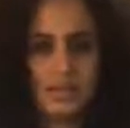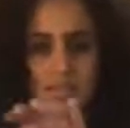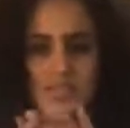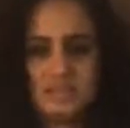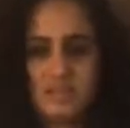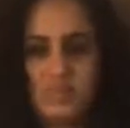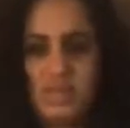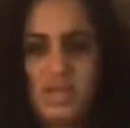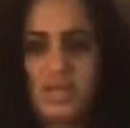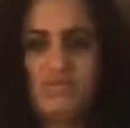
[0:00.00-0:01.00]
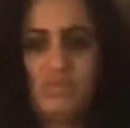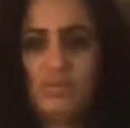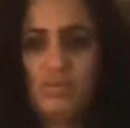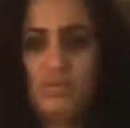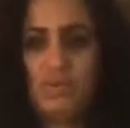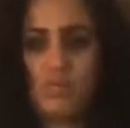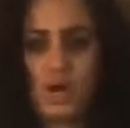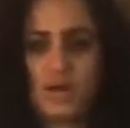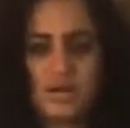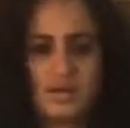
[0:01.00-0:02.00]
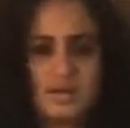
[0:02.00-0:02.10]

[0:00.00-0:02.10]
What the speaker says: Separating food and water.